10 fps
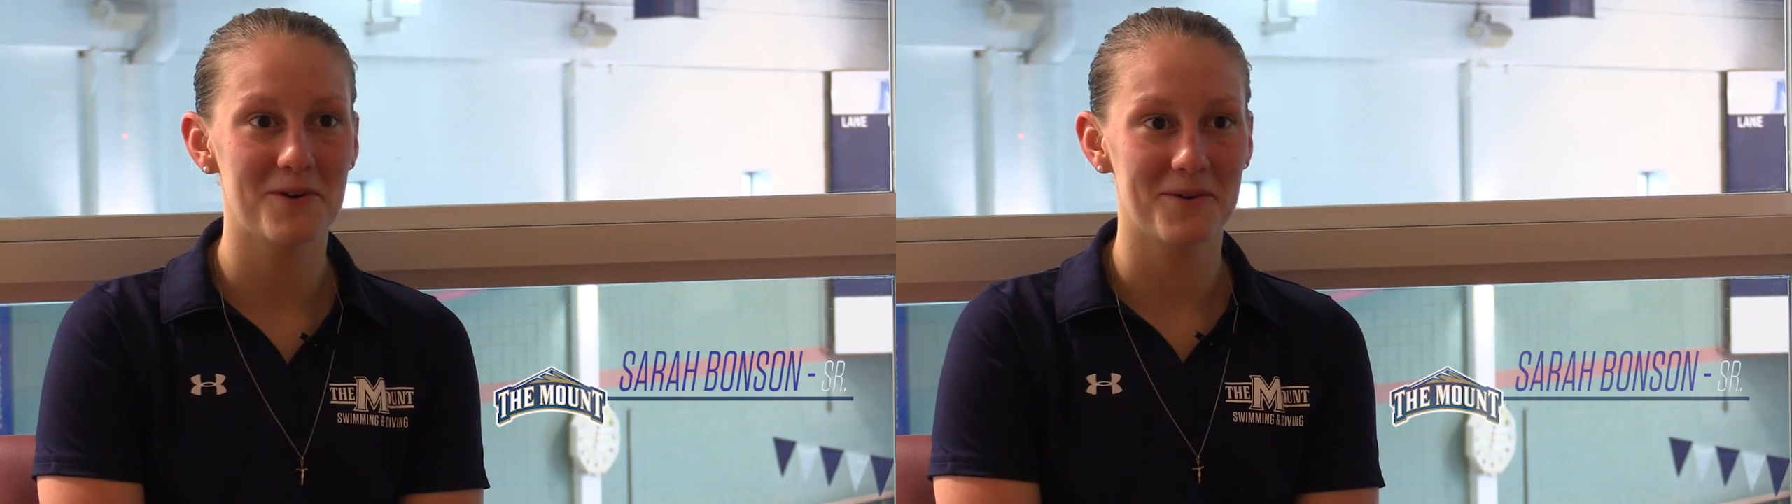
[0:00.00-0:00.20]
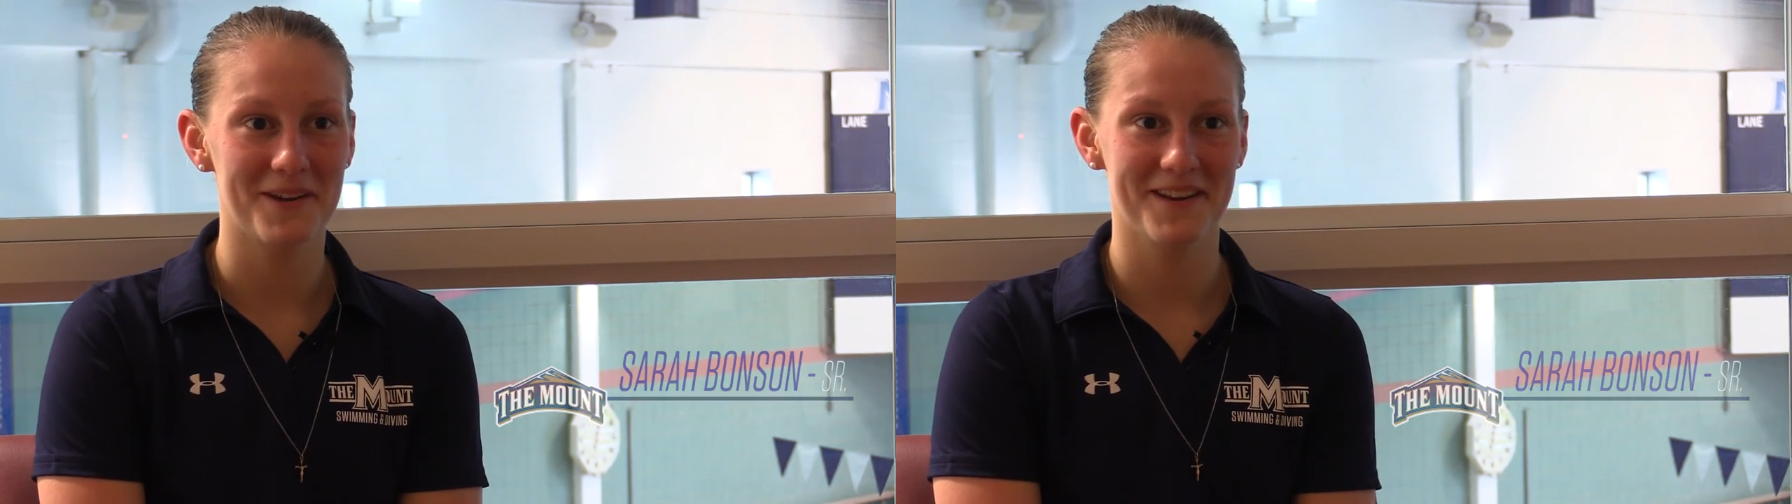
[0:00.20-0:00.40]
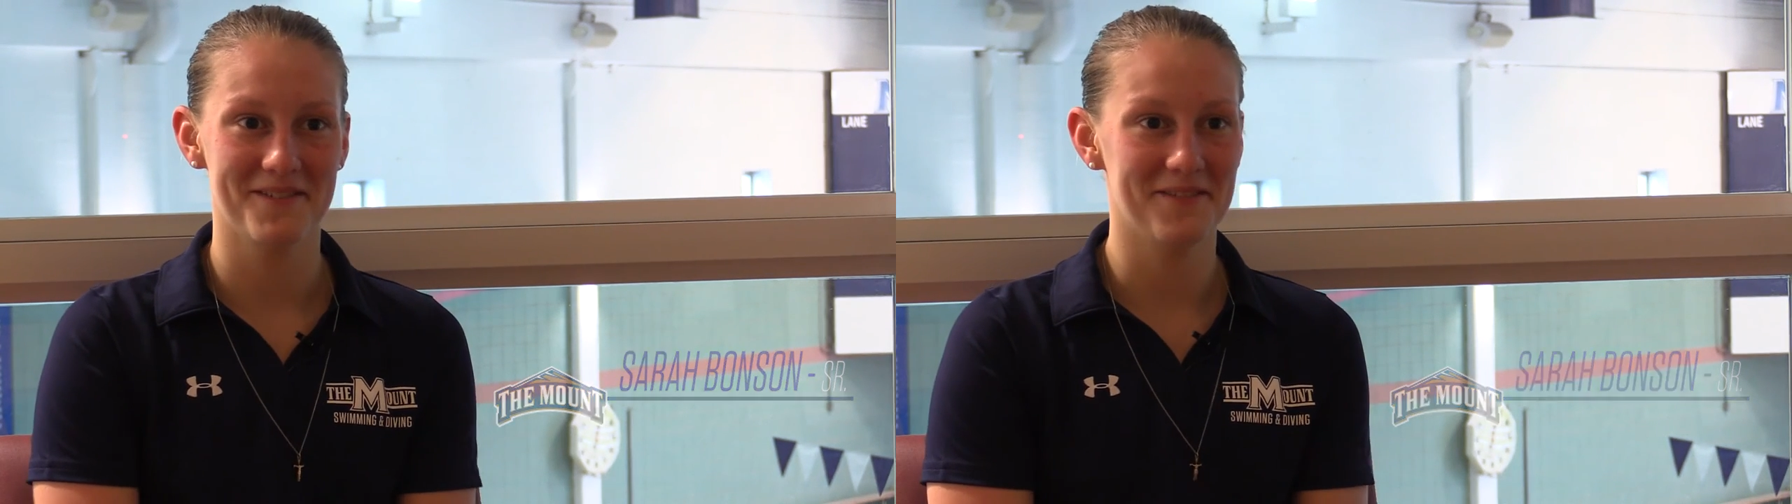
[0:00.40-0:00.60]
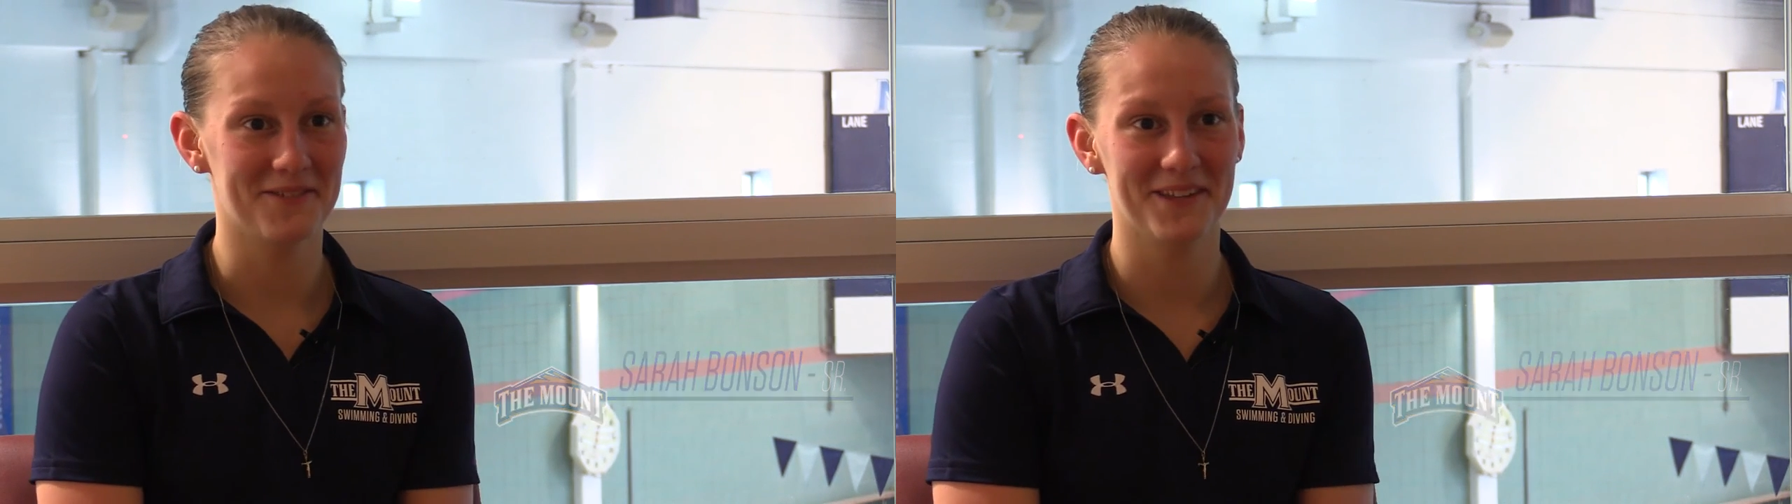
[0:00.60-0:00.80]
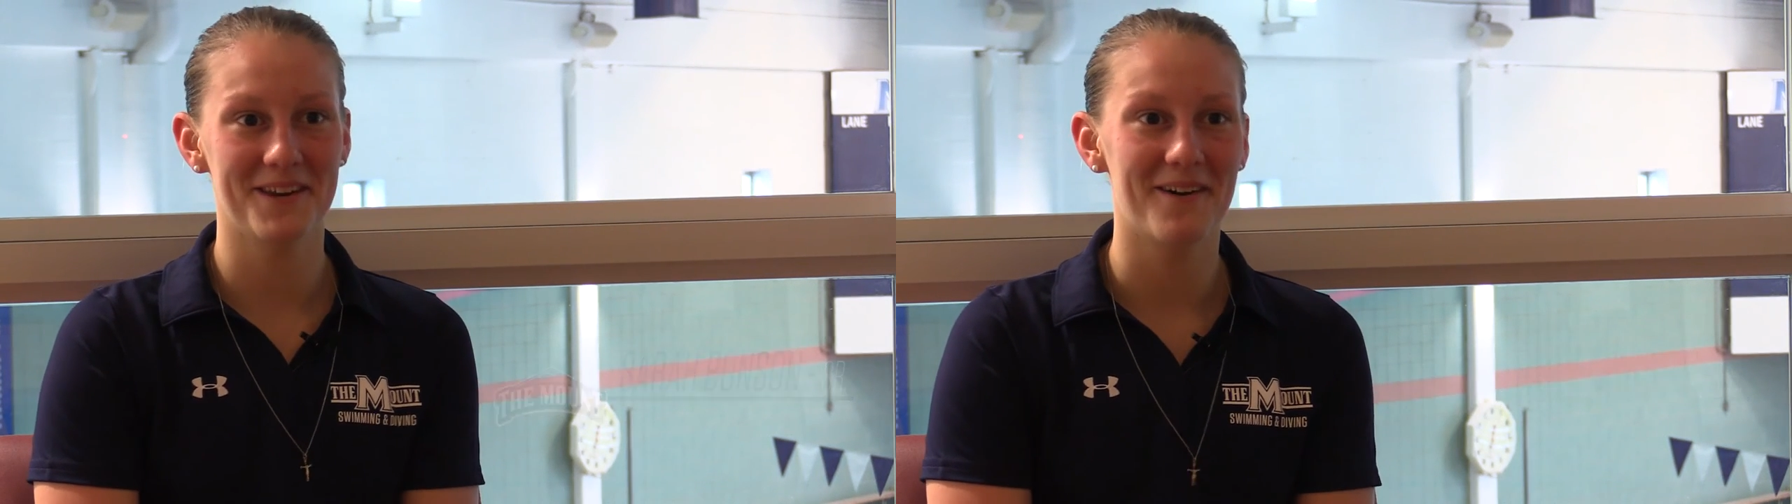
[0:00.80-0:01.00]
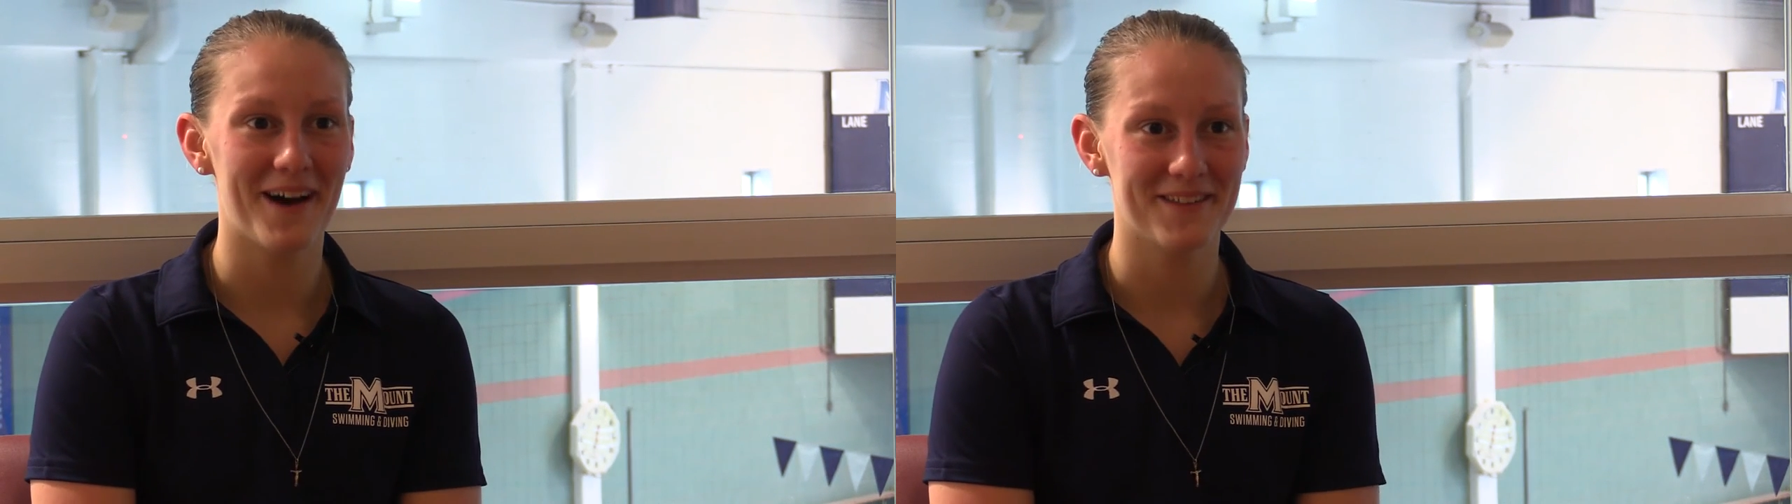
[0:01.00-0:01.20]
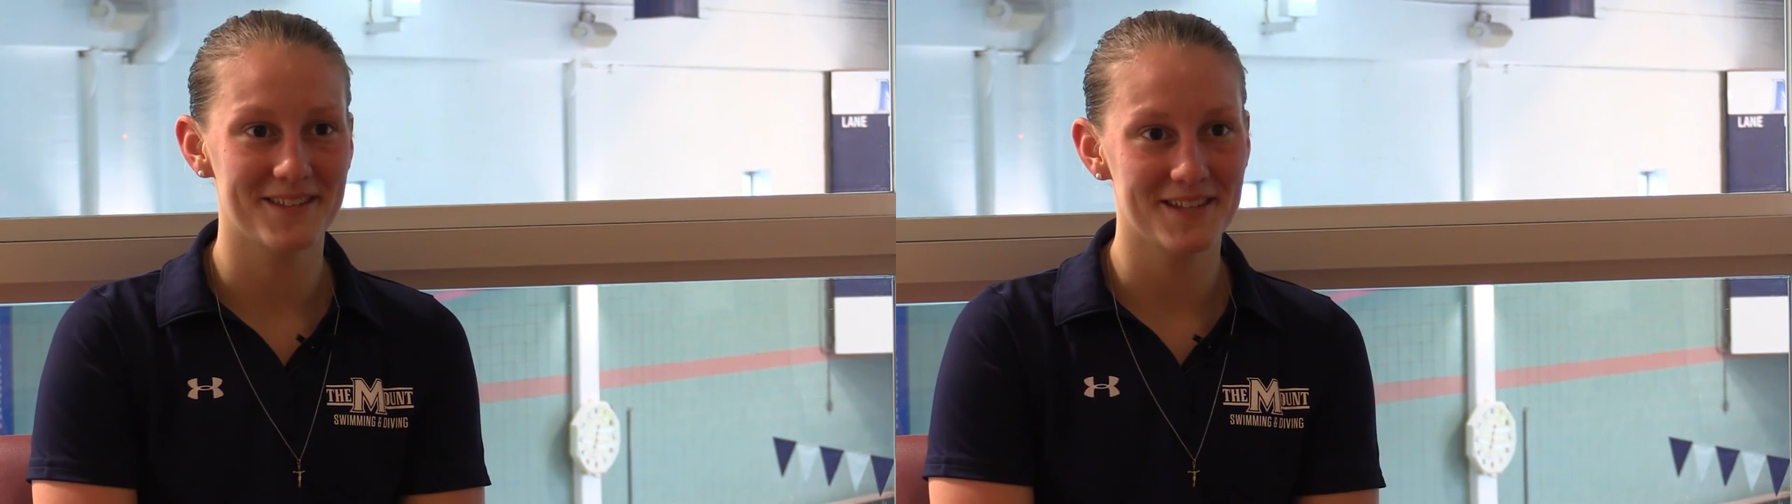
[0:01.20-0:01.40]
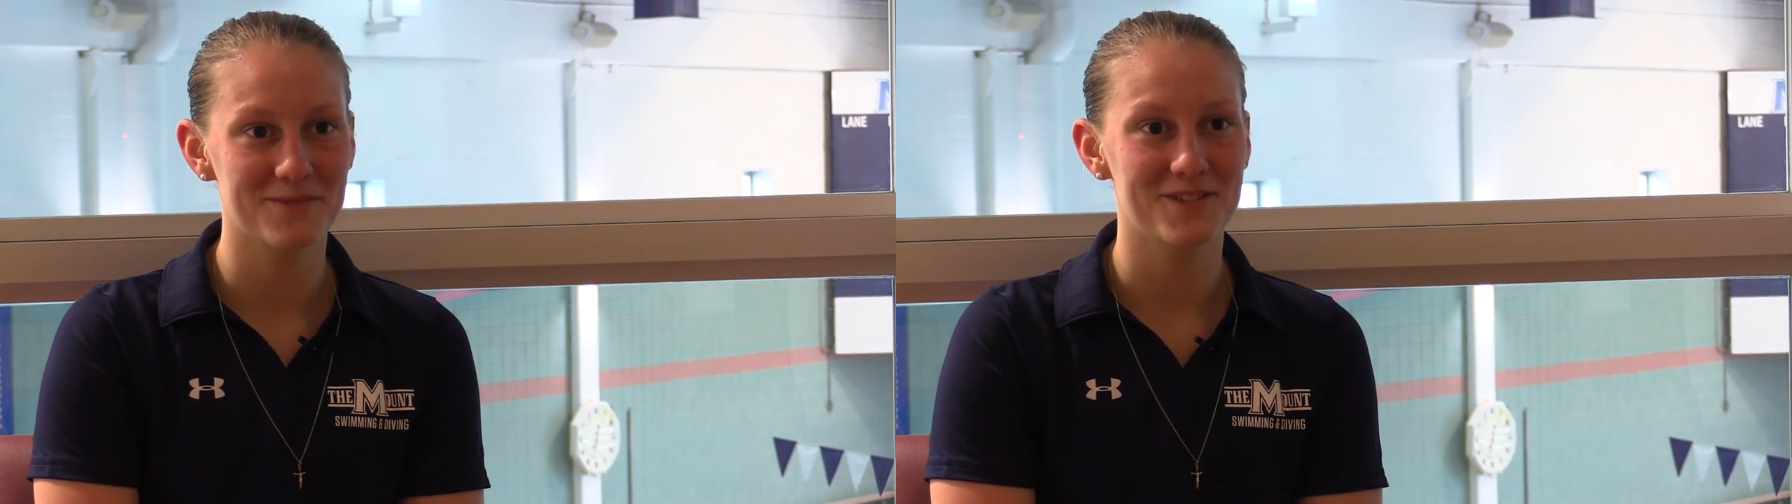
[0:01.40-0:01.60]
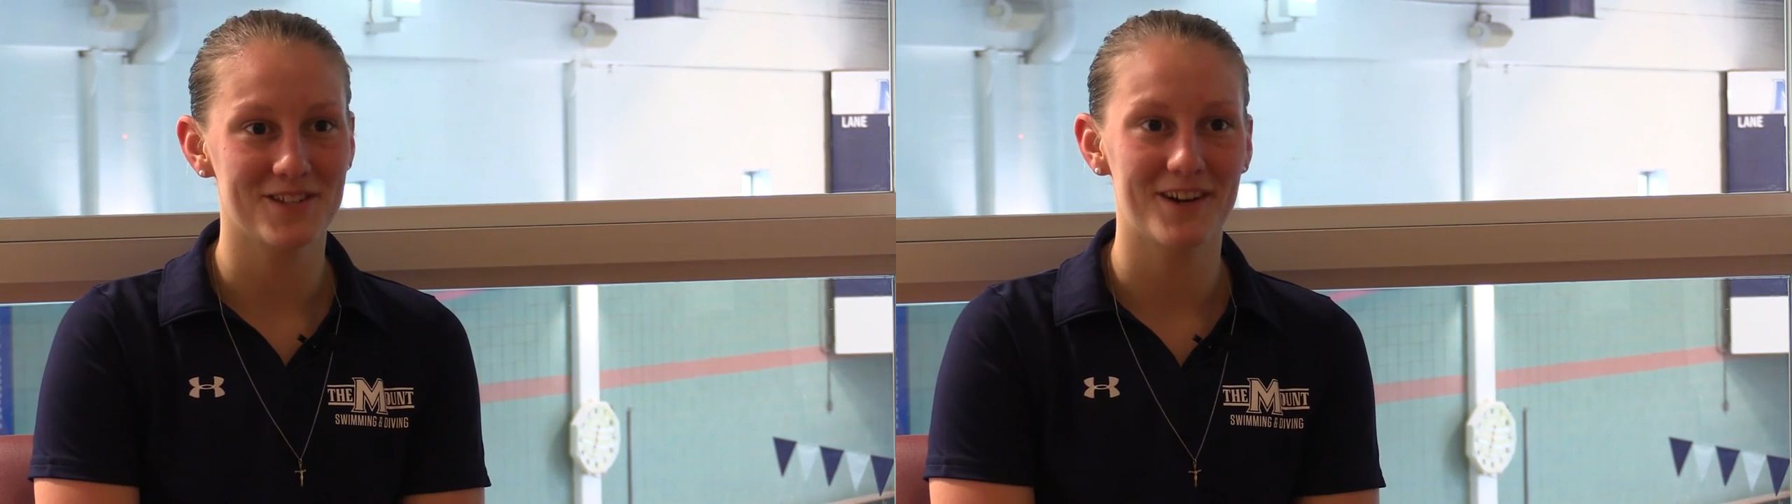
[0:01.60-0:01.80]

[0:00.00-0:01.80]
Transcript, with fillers: we didn't really know how the season would start.